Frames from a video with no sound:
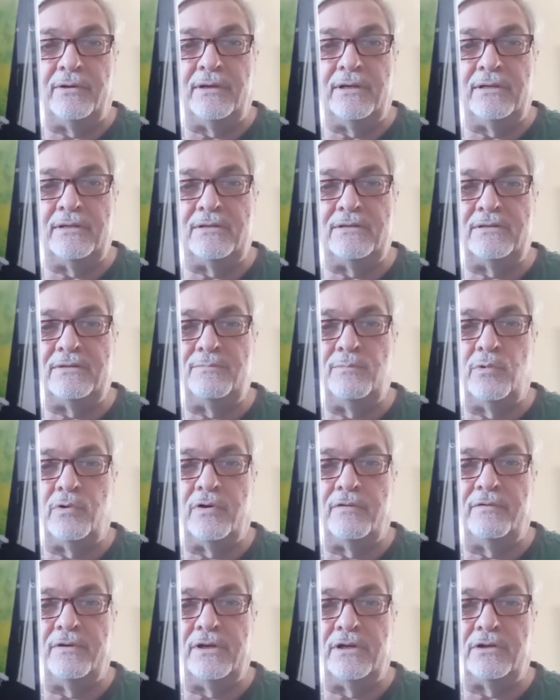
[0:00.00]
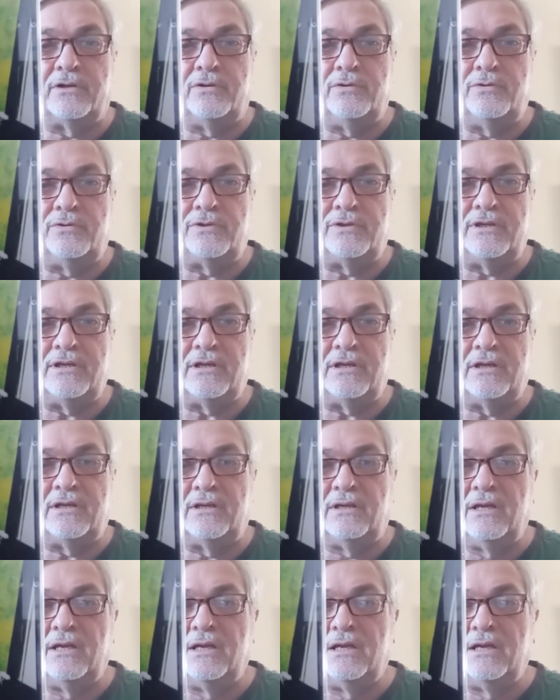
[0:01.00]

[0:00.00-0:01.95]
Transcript: it's more of an acoustic